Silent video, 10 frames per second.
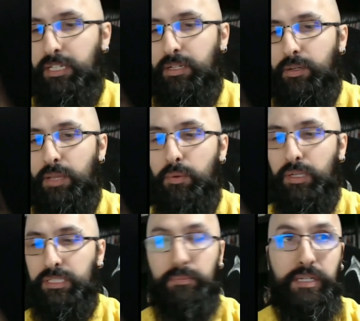He
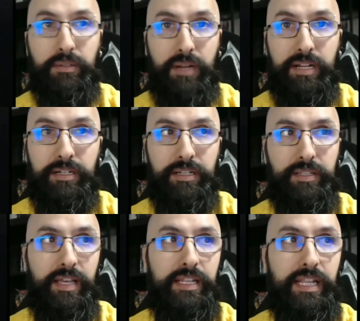wants to be greater
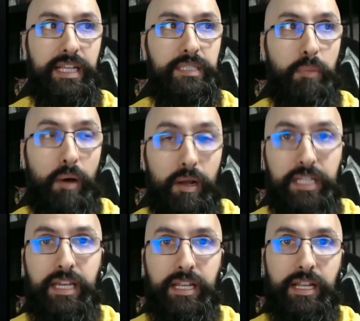than his
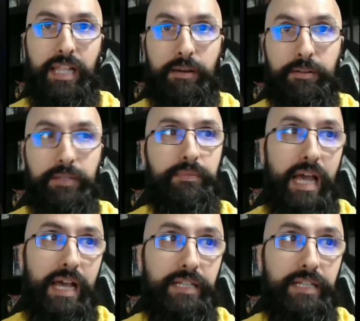body can allow him.